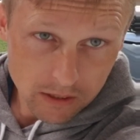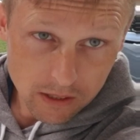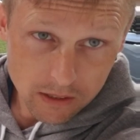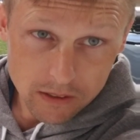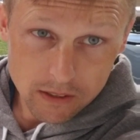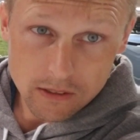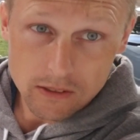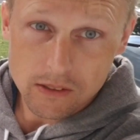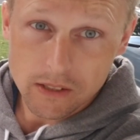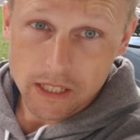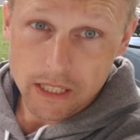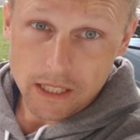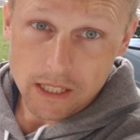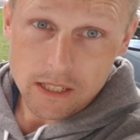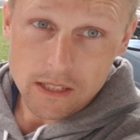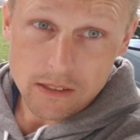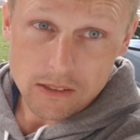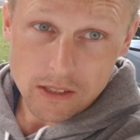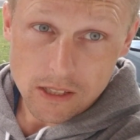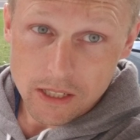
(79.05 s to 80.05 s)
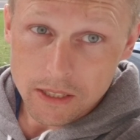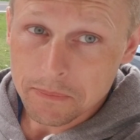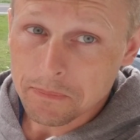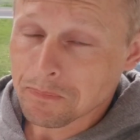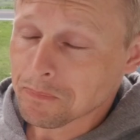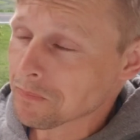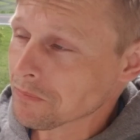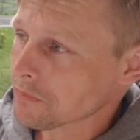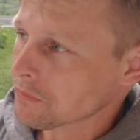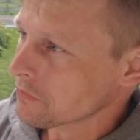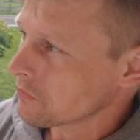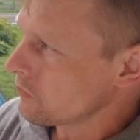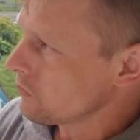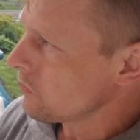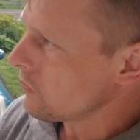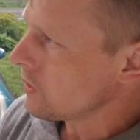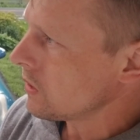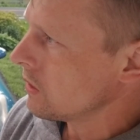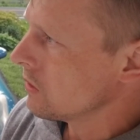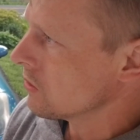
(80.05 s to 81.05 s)
in this thing easy.
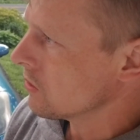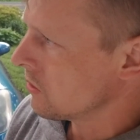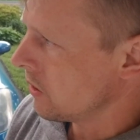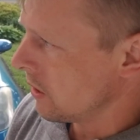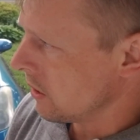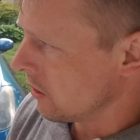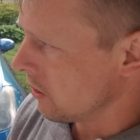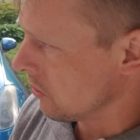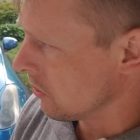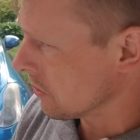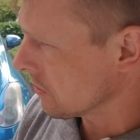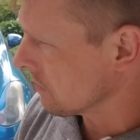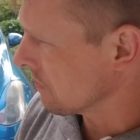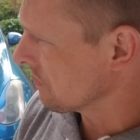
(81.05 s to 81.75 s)
So